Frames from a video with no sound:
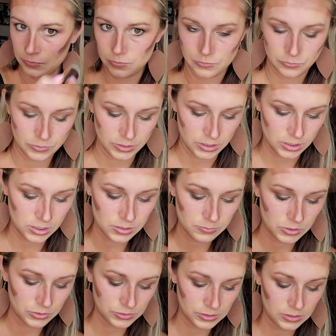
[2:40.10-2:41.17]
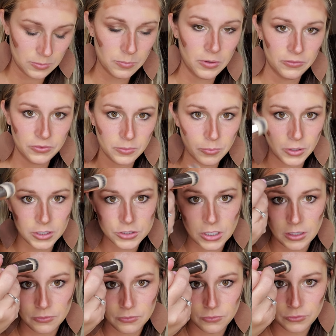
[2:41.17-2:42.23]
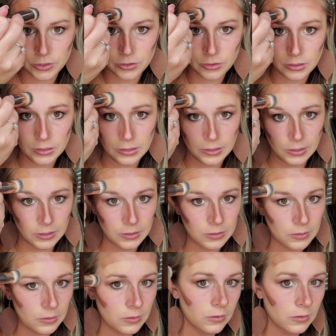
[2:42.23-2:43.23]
When I am using the Buffy brush, I fill in.